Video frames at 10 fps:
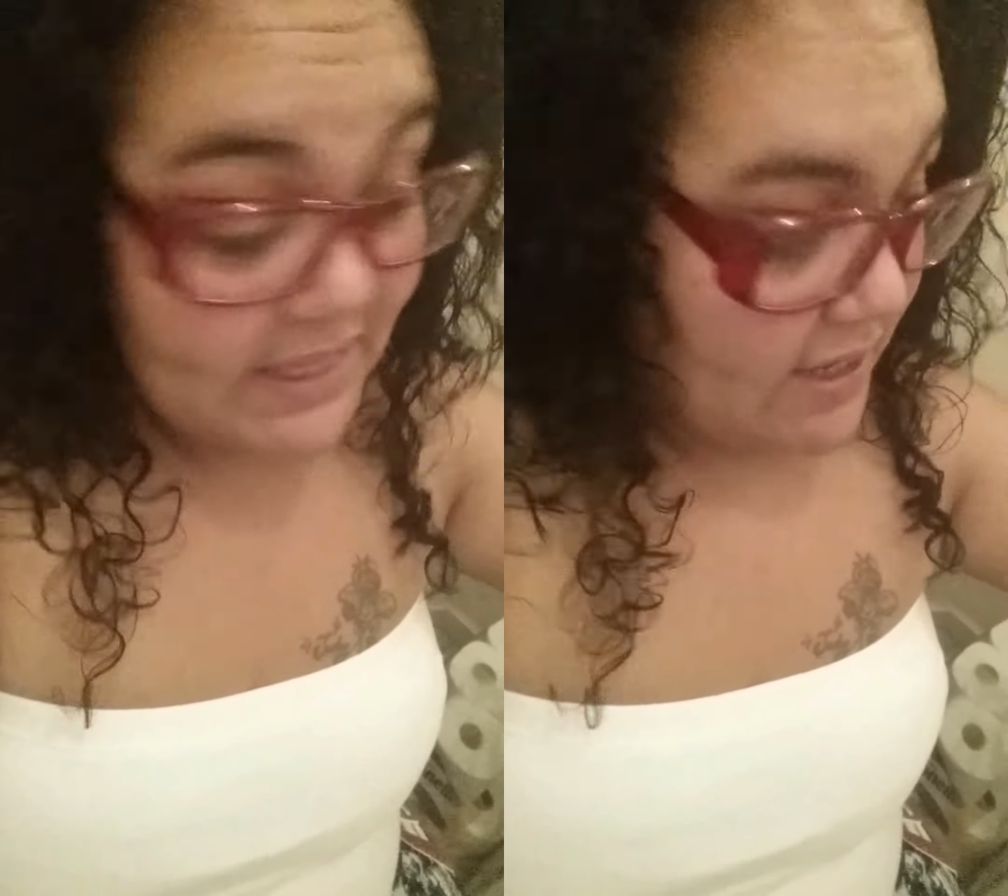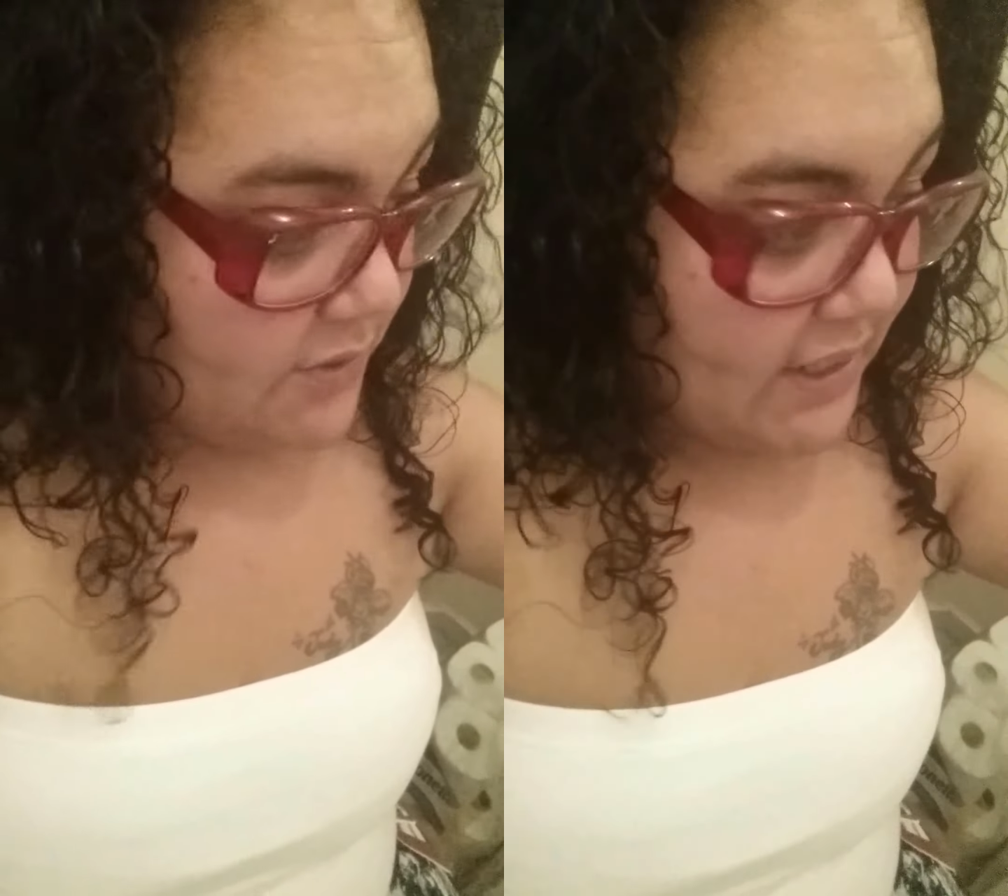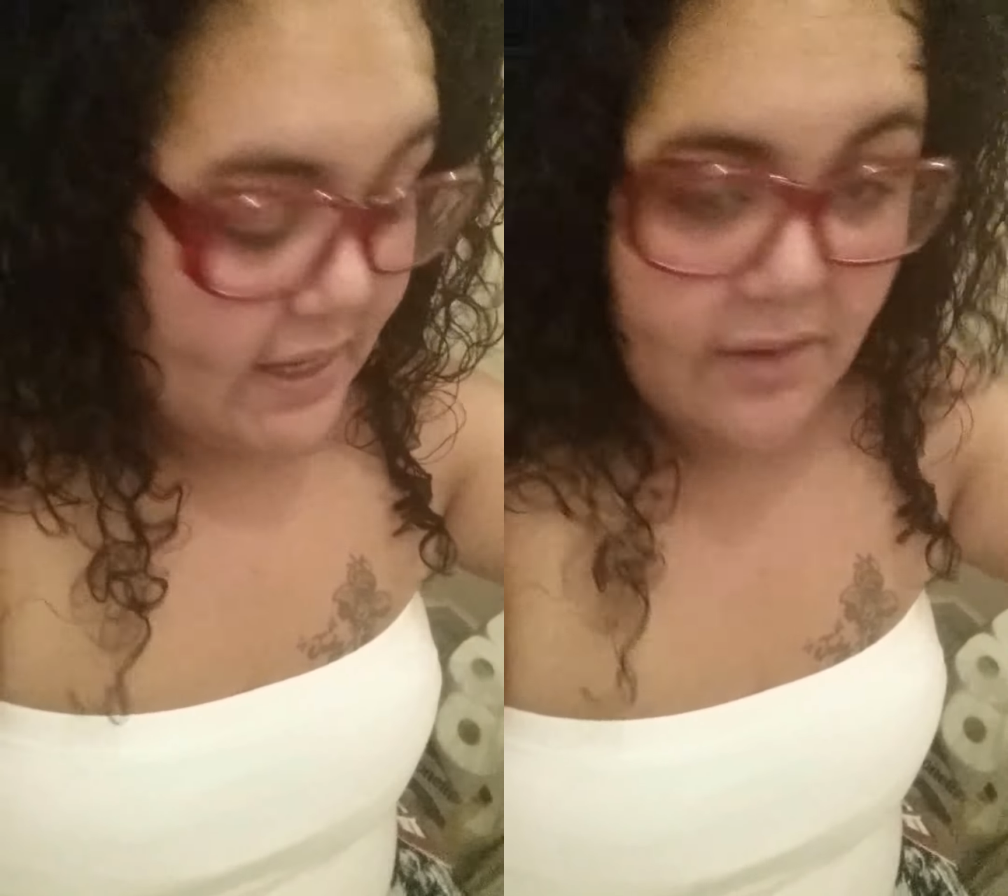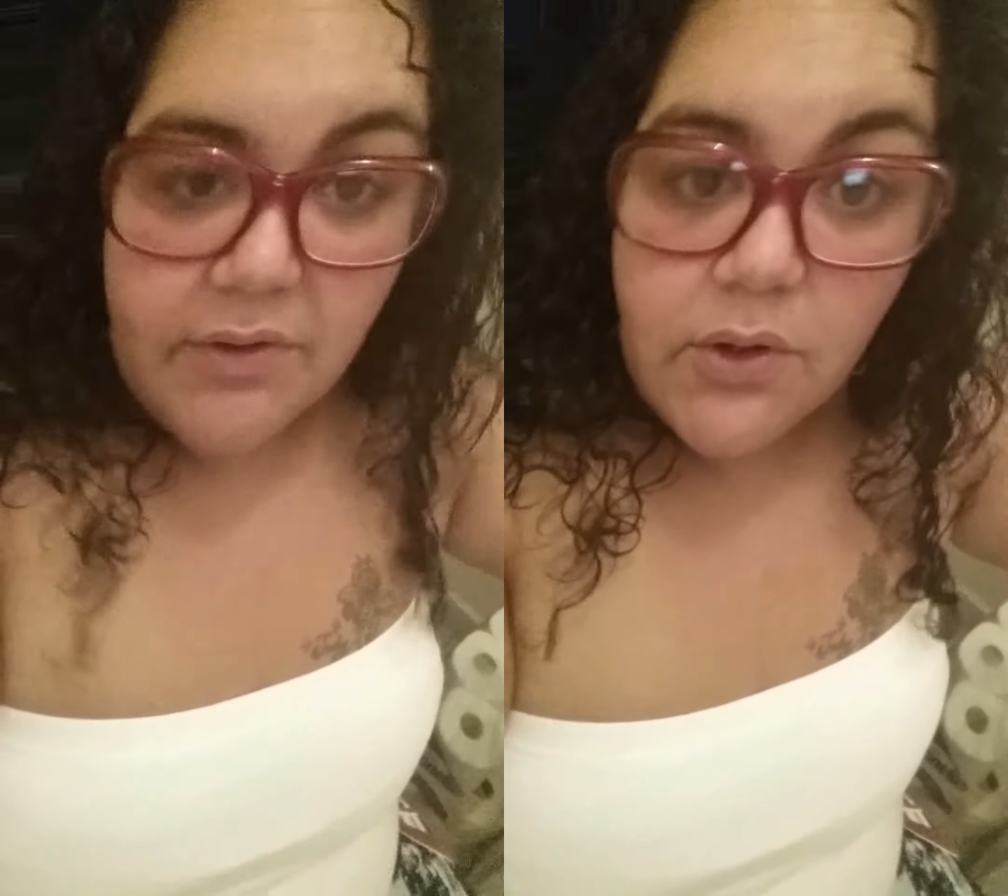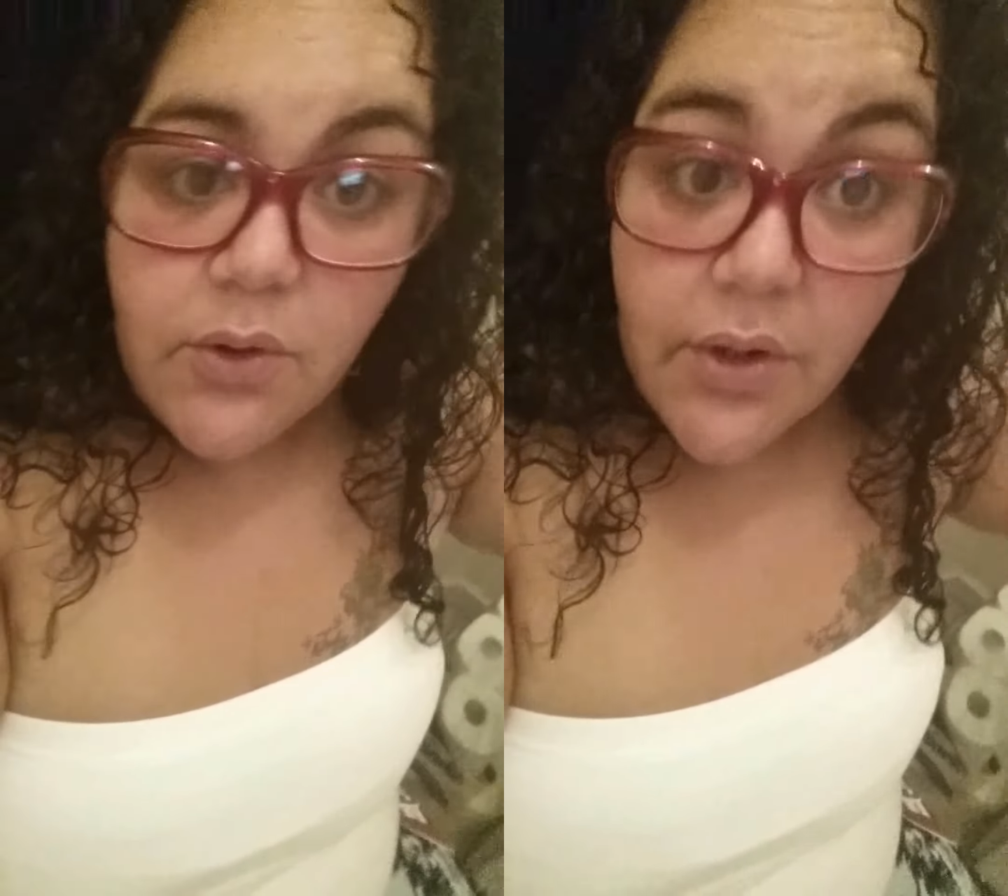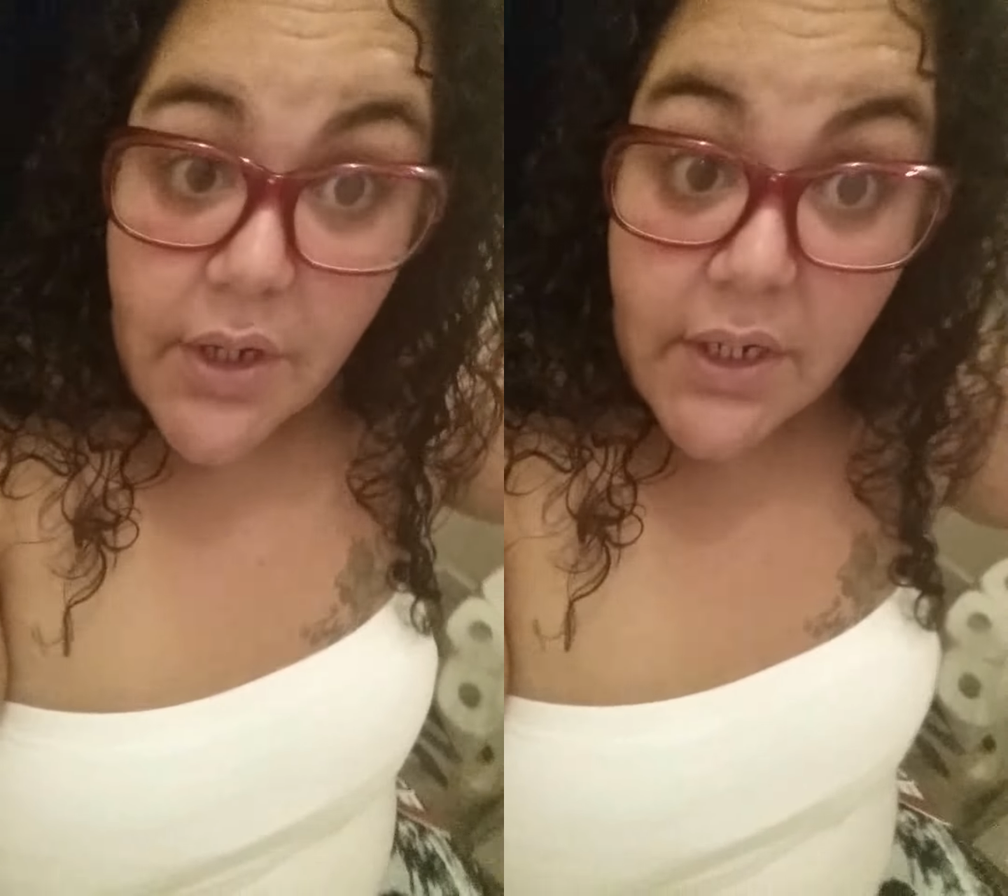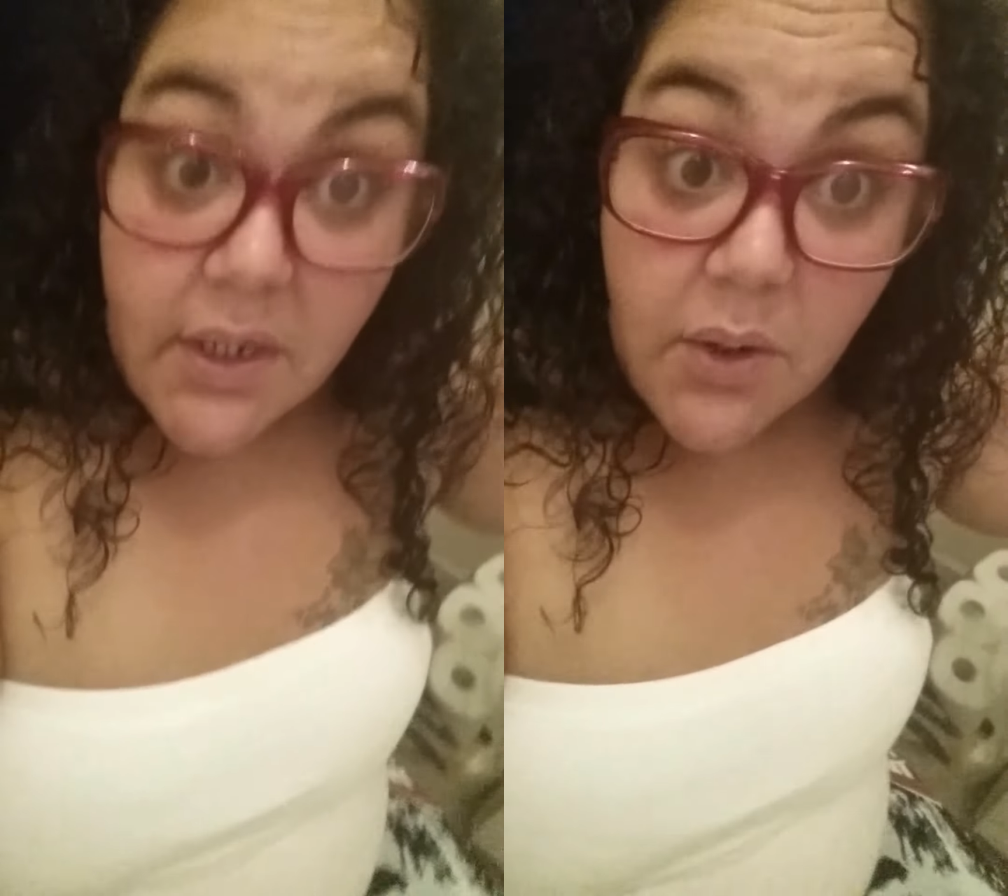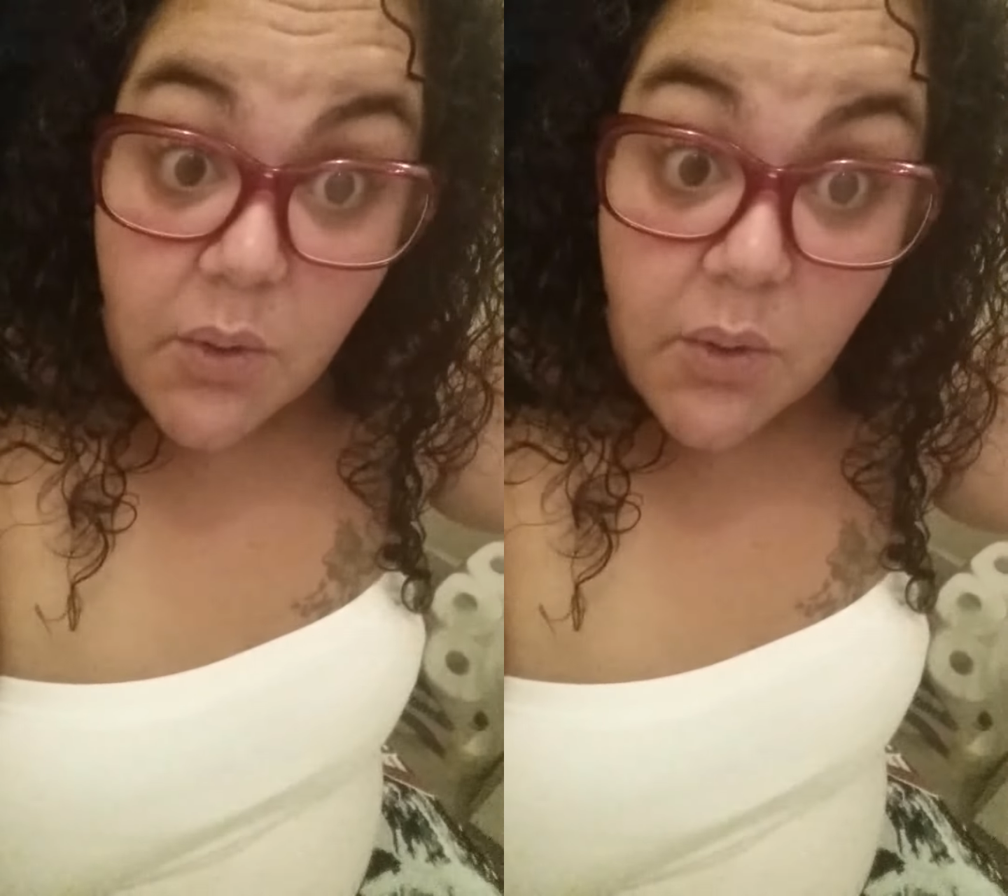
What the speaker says: that you cannot record